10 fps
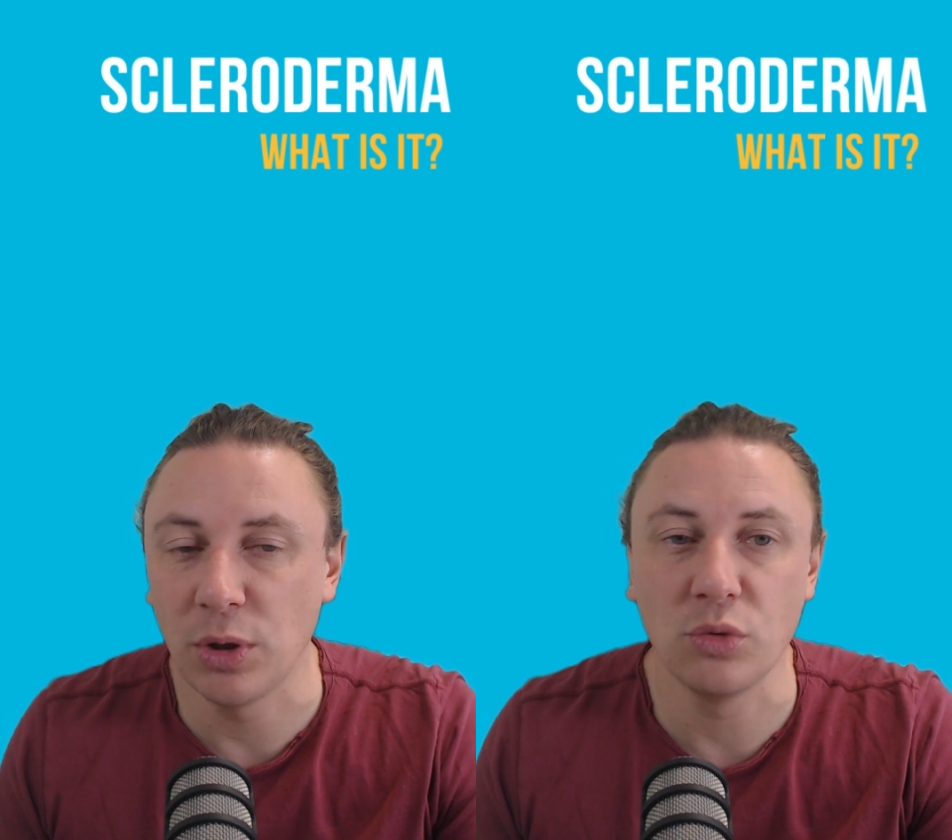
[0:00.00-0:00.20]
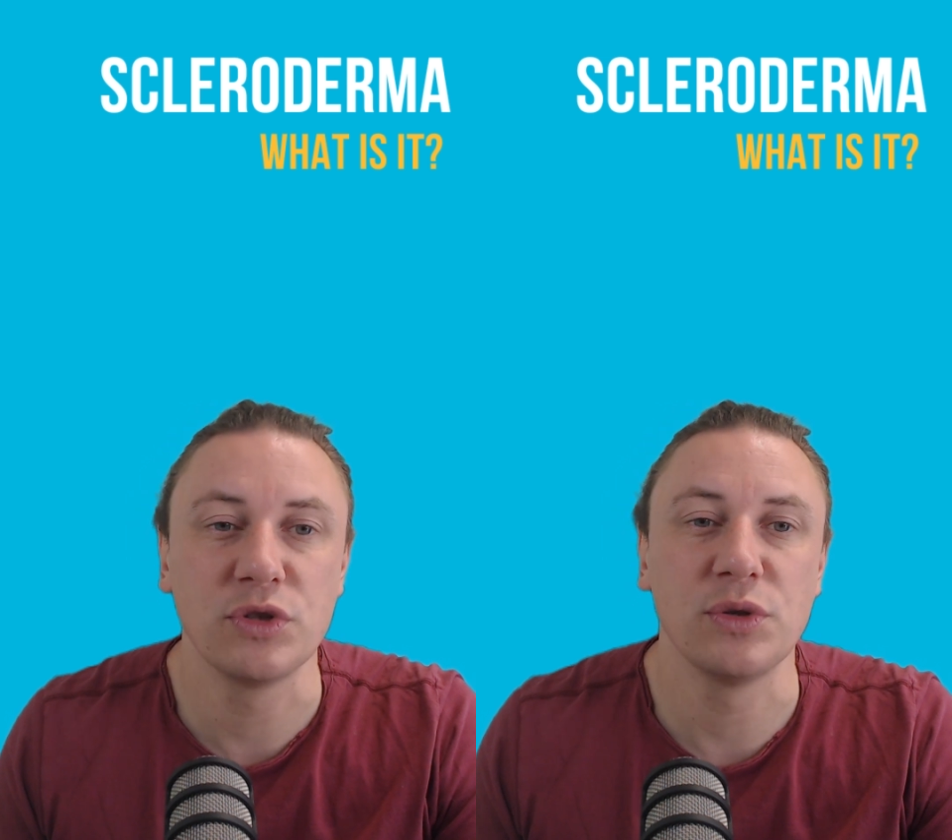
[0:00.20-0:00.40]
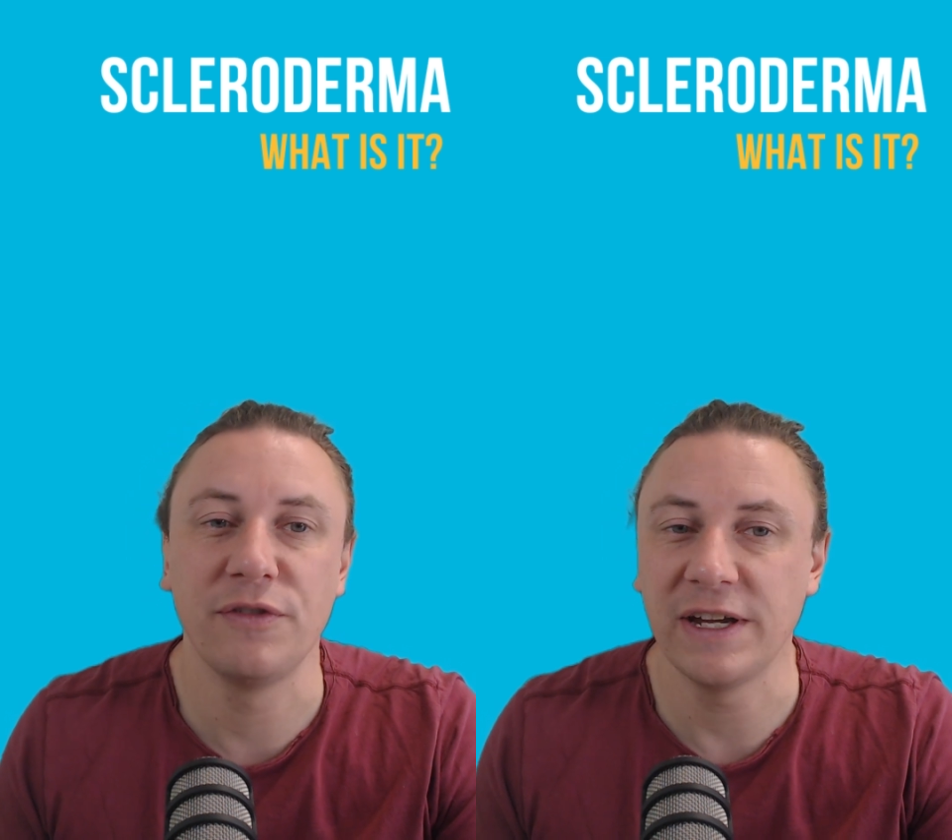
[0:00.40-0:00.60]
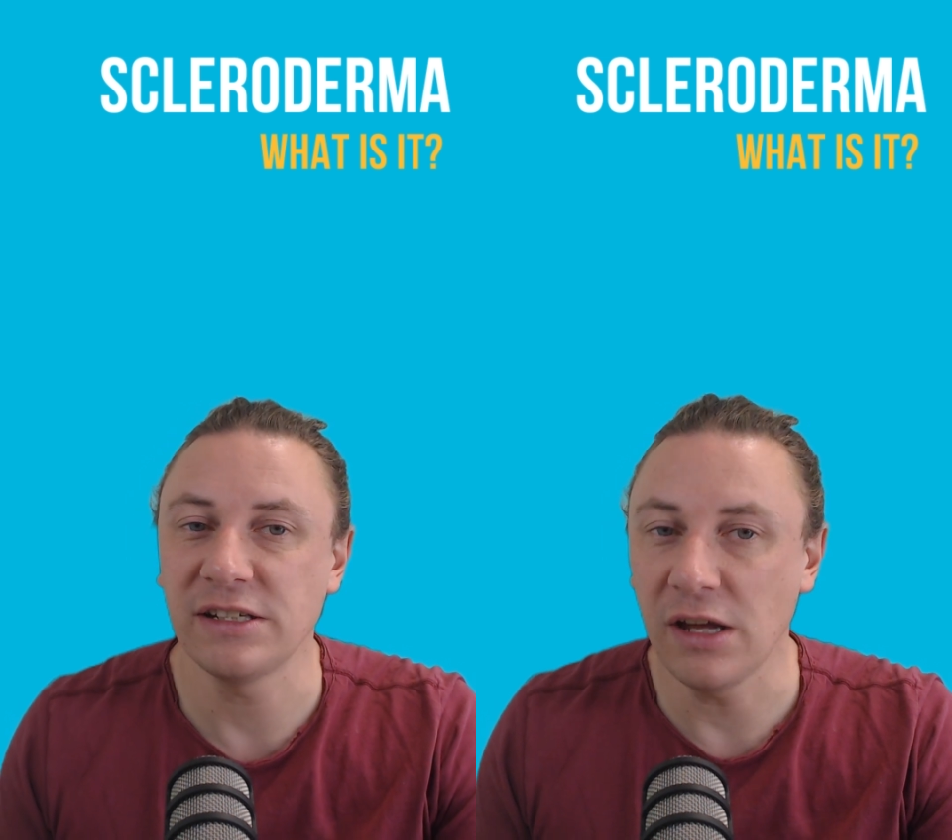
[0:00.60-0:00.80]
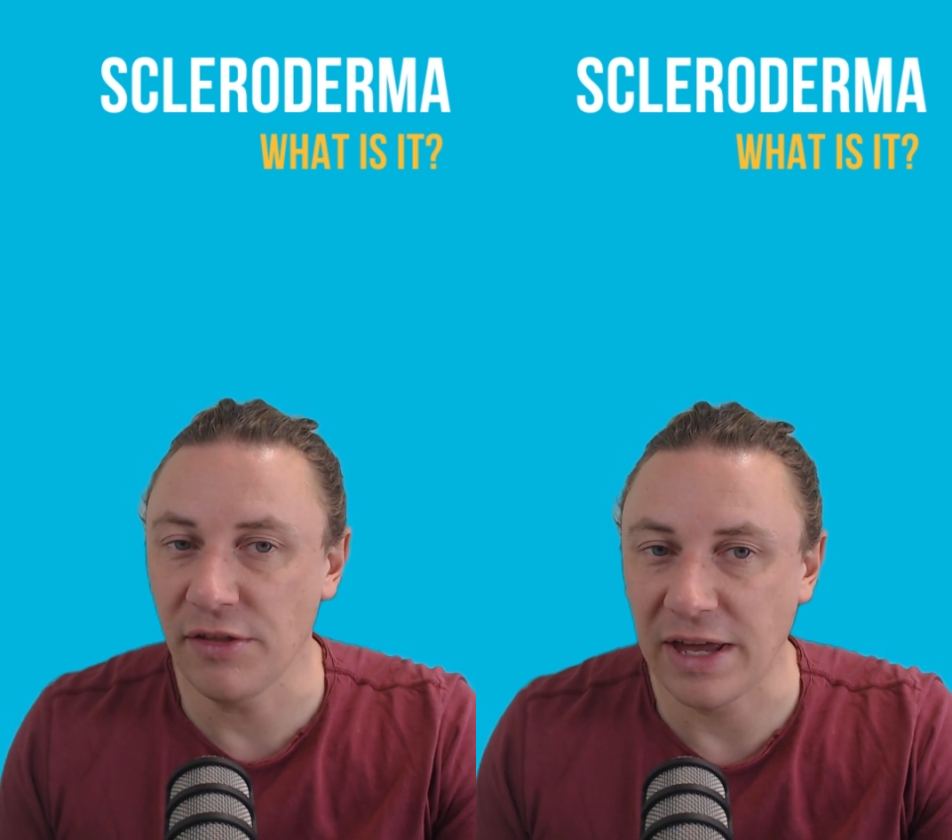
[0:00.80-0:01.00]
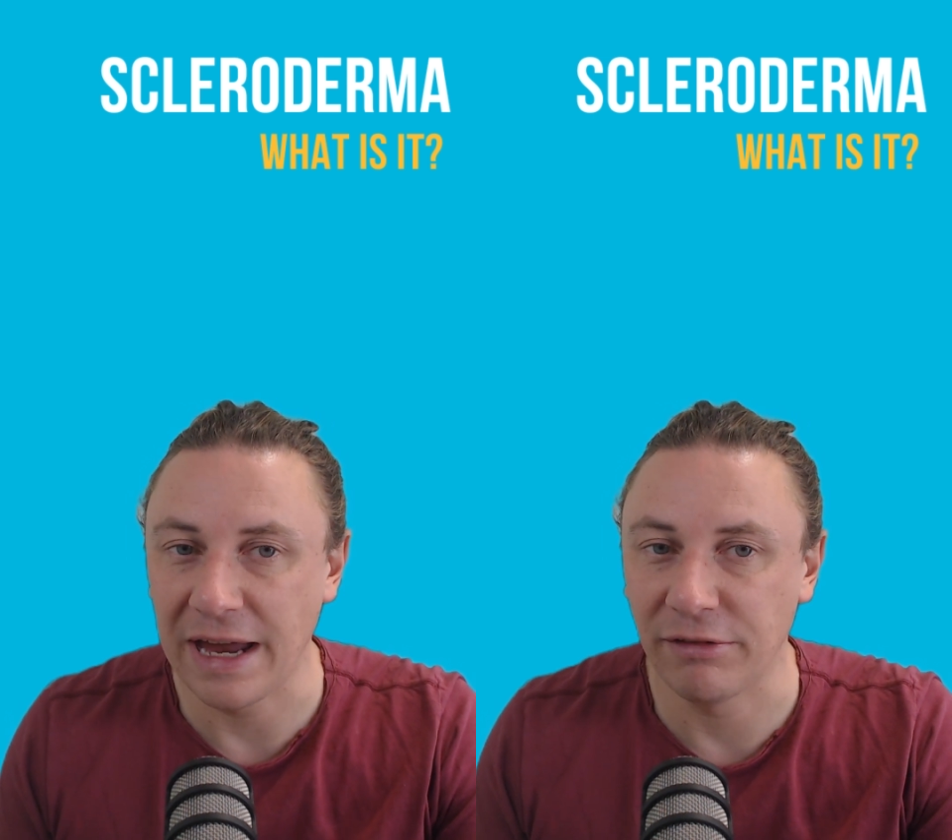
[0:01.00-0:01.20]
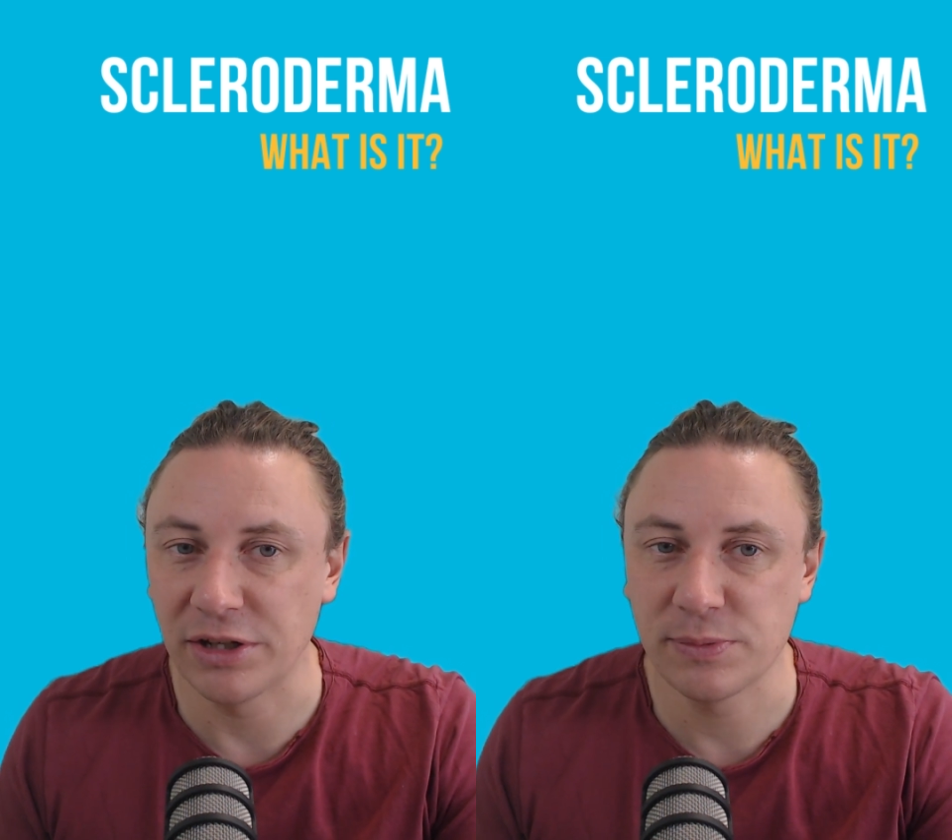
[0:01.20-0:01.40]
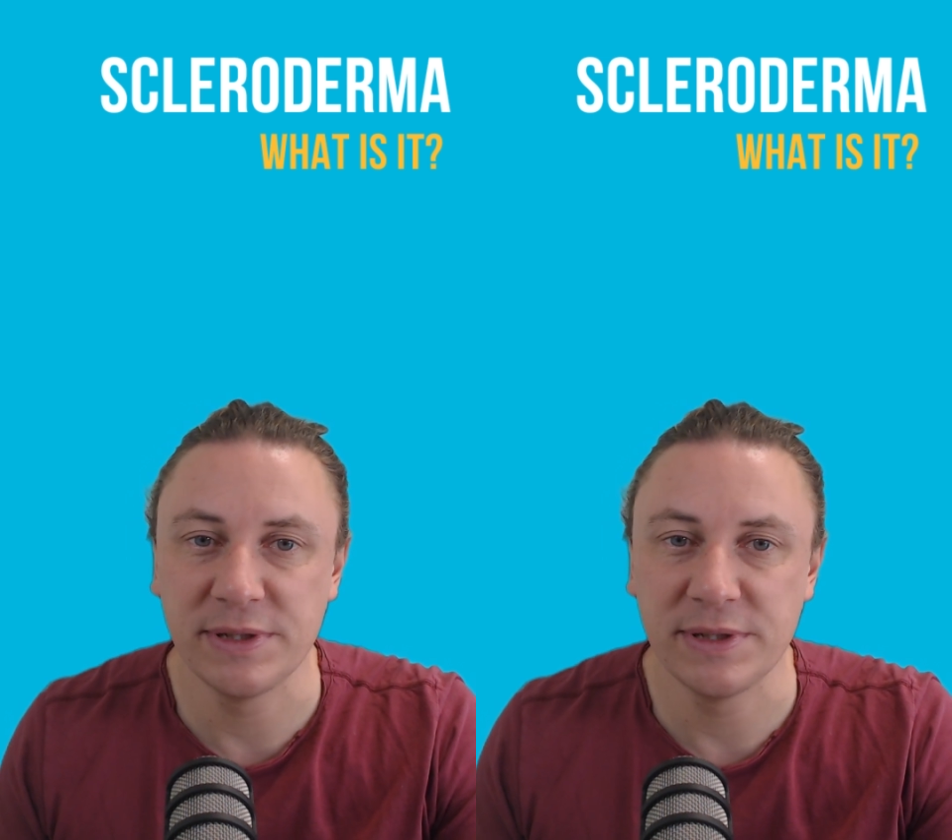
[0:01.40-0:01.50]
also affect other areas,